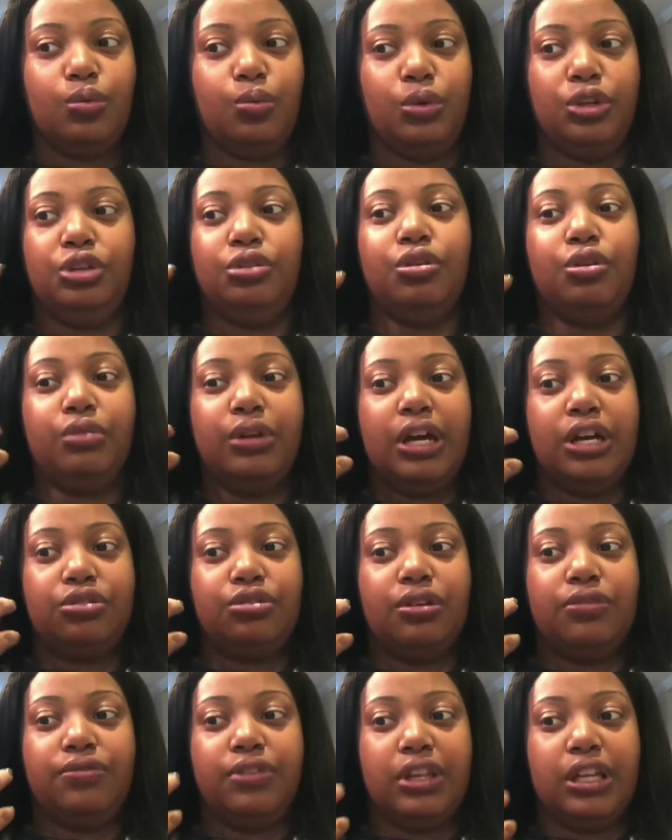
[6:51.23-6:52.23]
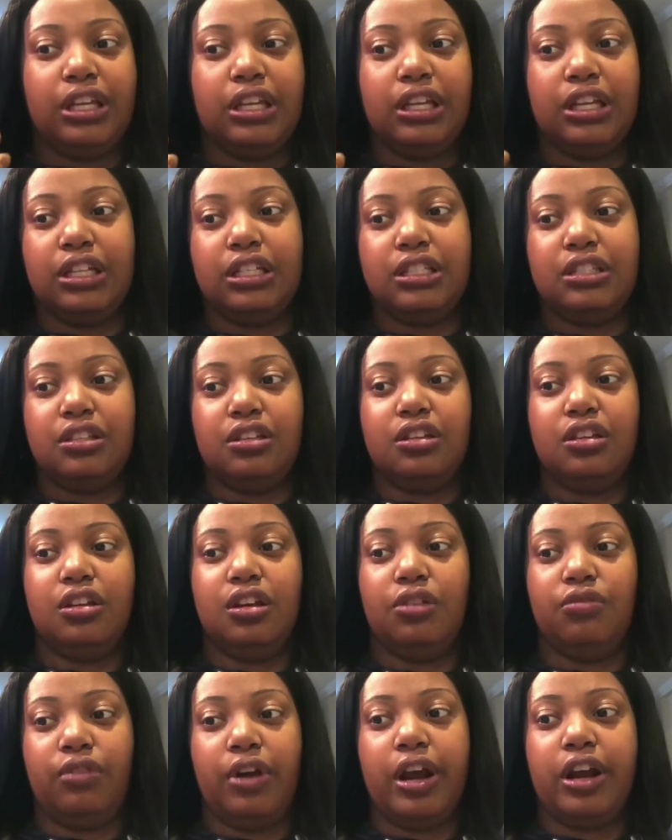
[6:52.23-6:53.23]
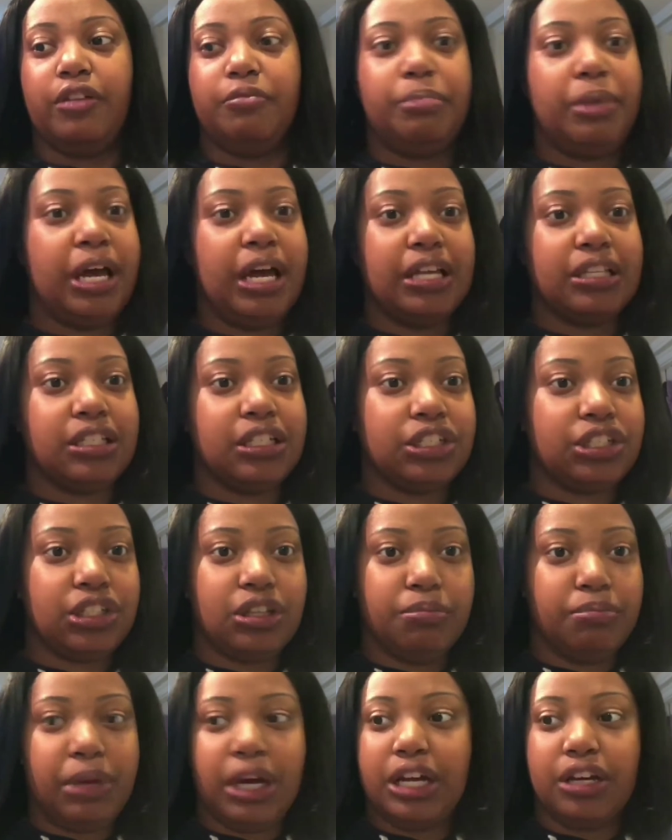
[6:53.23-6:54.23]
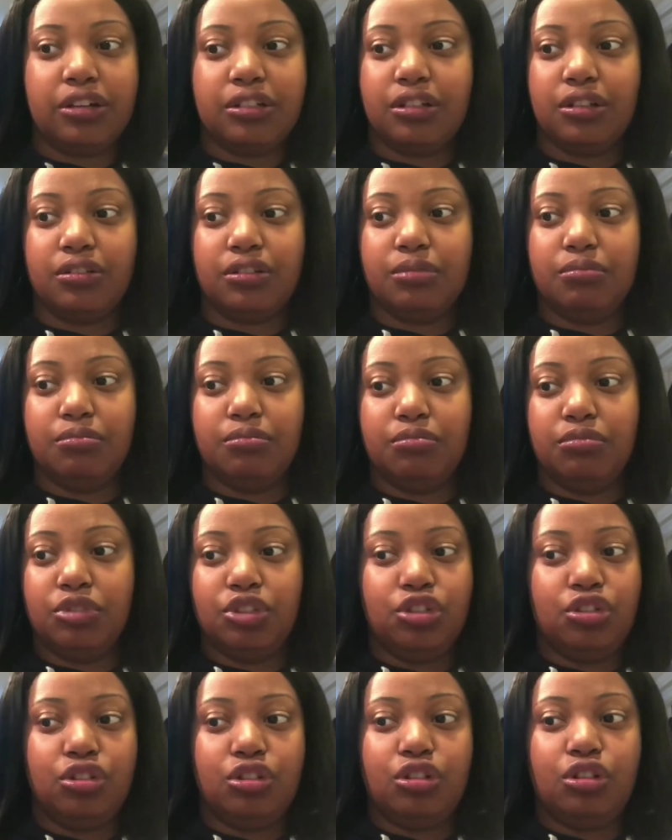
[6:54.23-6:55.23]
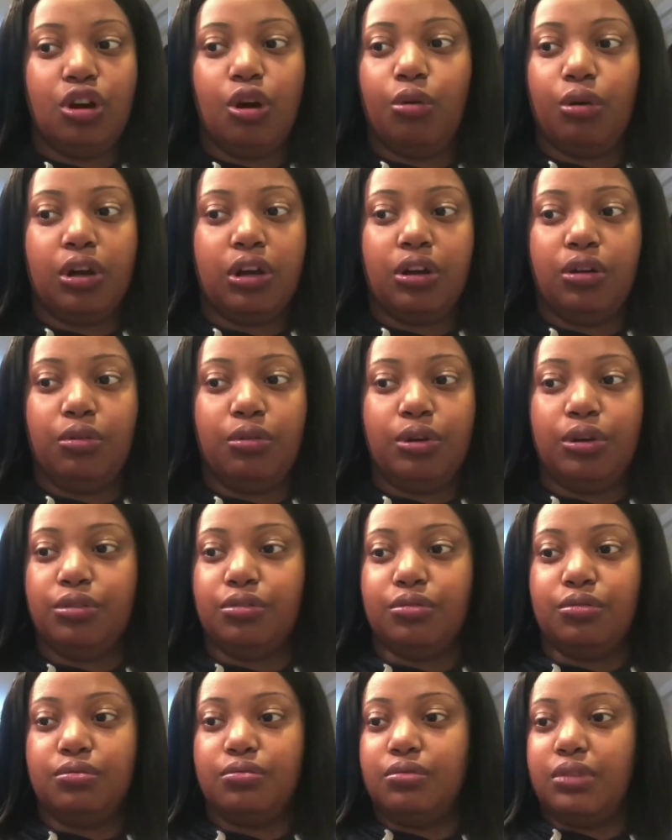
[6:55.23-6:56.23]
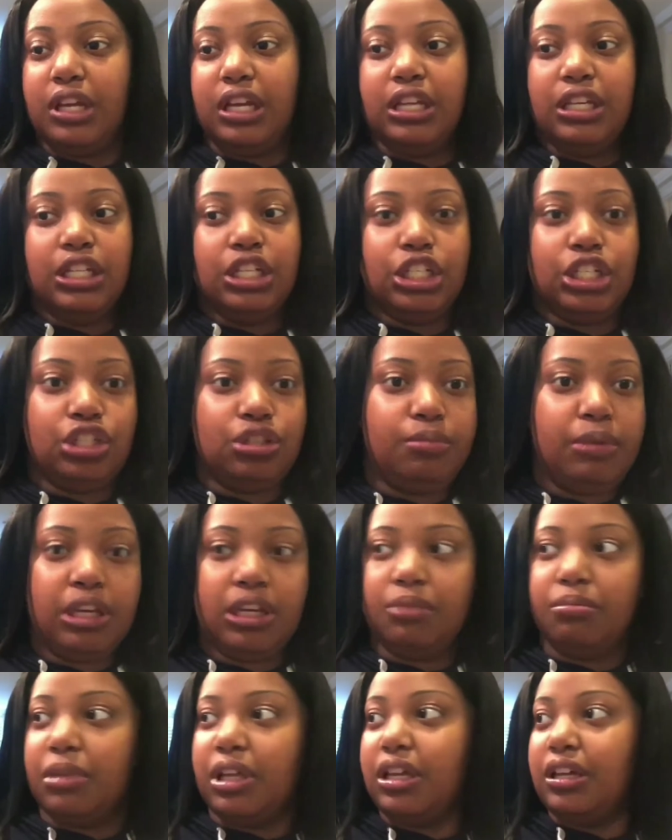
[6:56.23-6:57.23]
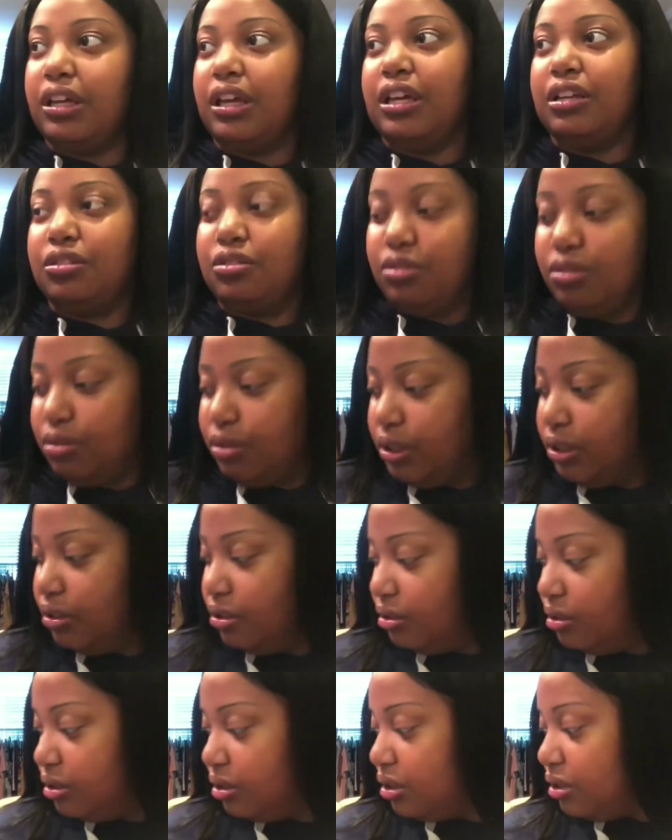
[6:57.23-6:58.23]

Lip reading: when you go natural, I feel like it's a rite of passage to buy yourself some coconut oil and Jamaican black castor oil.